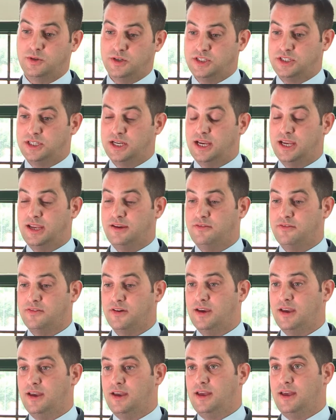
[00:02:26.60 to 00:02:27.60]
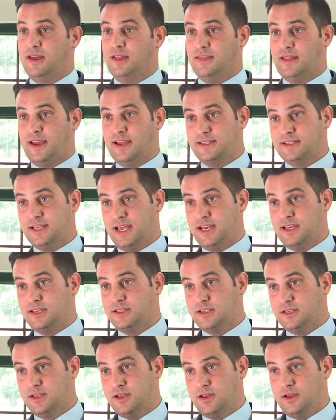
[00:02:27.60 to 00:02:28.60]
to achieve. They said,
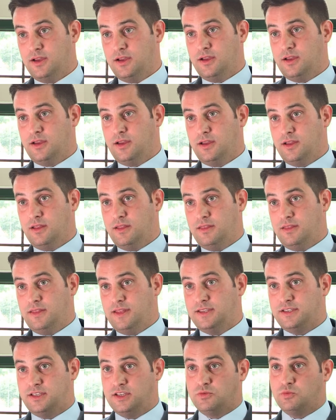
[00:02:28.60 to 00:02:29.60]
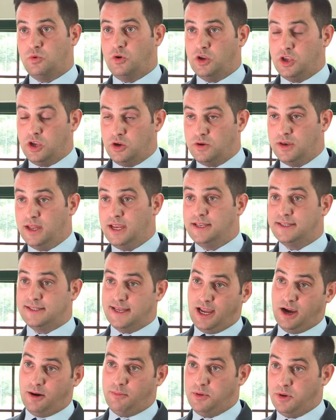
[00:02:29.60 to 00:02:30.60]
this is what you need to
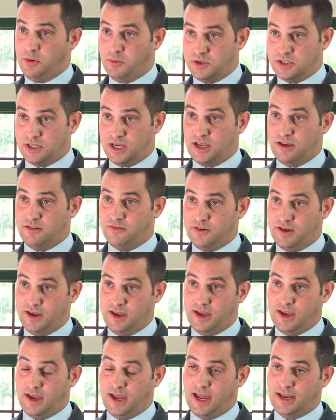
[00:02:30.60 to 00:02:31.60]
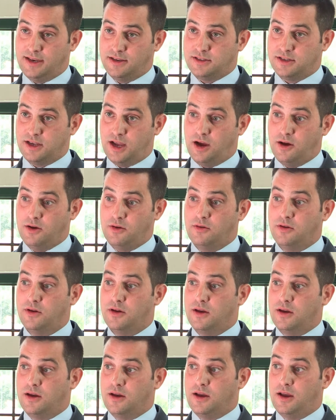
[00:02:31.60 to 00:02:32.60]
help you achieve it. And so
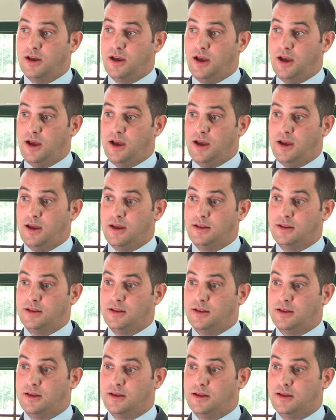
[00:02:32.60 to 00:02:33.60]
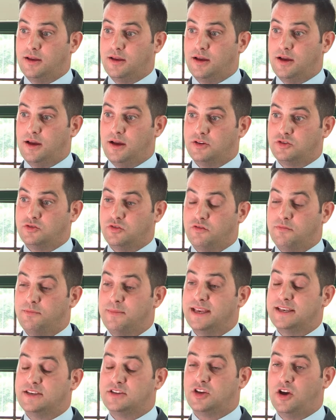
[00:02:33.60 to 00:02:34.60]
uh, a sort of
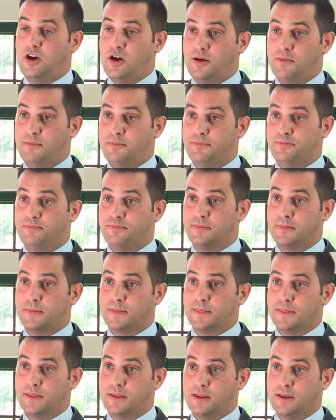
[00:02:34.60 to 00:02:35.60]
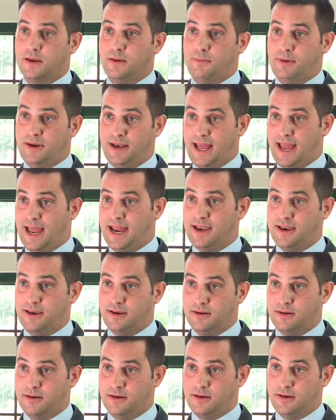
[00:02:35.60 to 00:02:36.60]
mid-term
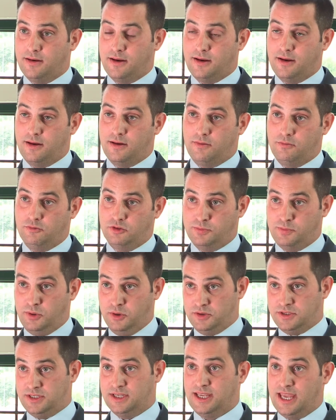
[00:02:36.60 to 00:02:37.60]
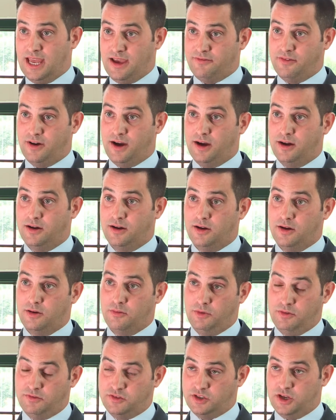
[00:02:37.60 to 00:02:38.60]
plan was put together
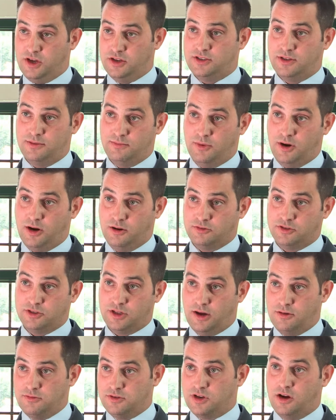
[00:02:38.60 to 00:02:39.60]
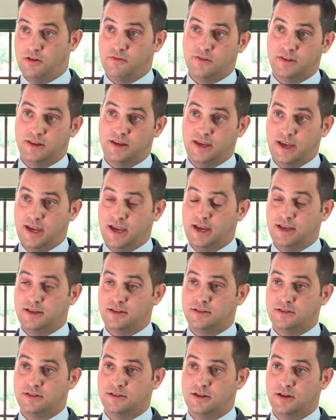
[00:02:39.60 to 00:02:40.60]
with certain milestones over the
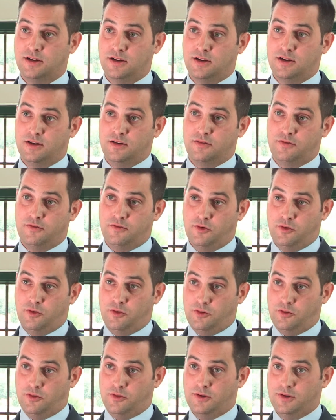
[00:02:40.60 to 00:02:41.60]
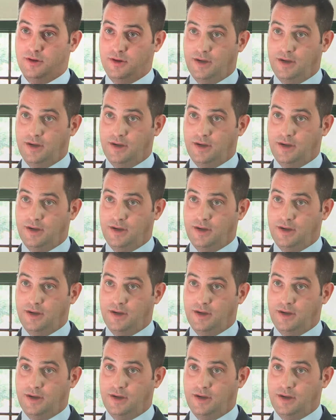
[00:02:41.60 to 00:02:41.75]
years for